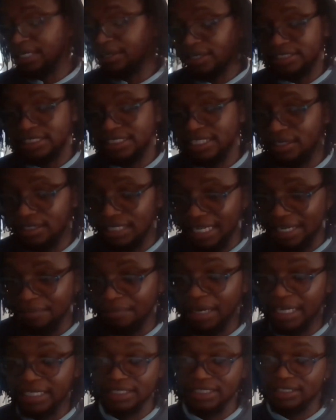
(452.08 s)
May not sound
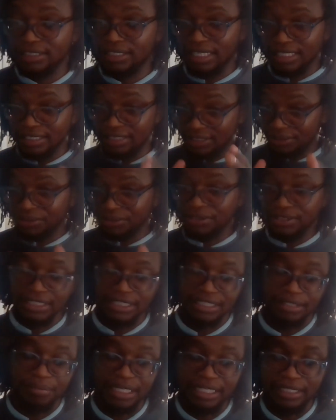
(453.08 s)
like much until you
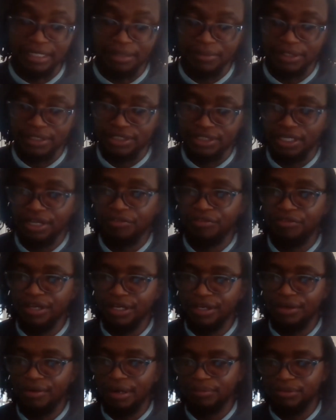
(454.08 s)
see the big numbers. So if
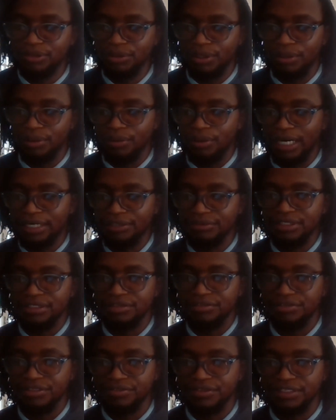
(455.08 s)
we go up to
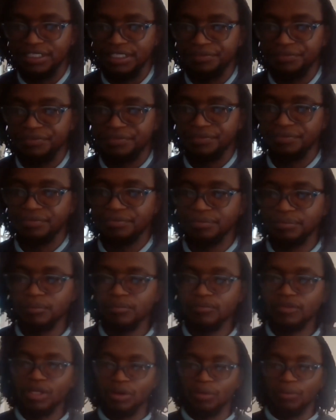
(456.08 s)
150,
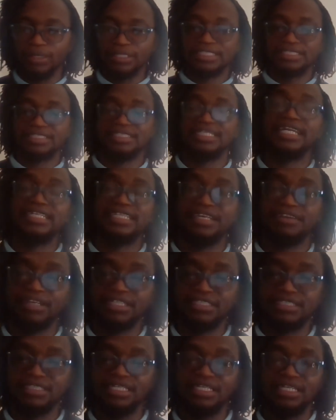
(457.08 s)
what does that
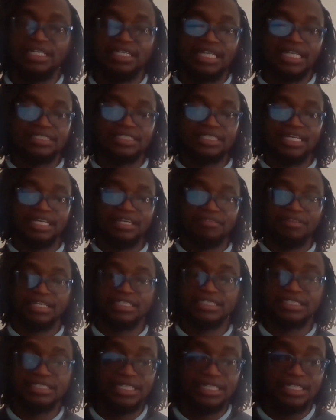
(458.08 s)
give us? That's going to give
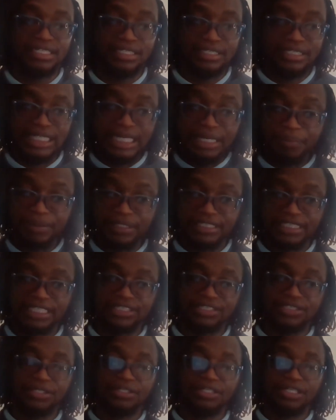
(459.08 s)
us
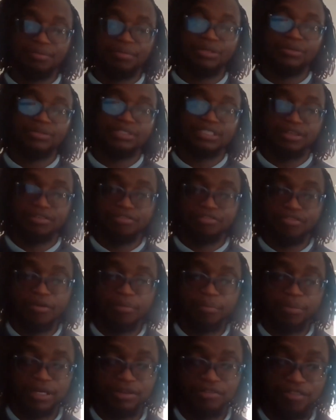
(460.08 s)
3%. So you're going to be losing
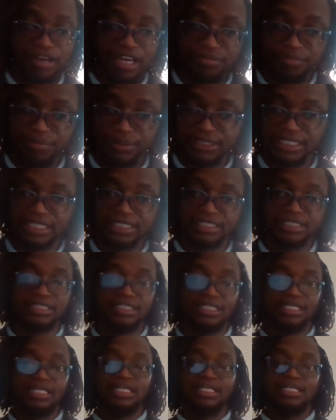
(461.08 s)
4.5%
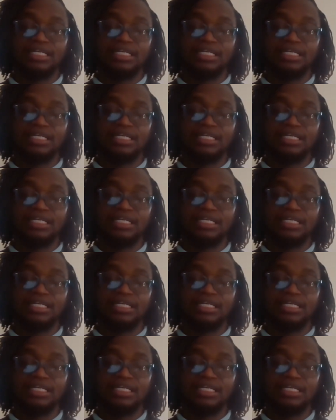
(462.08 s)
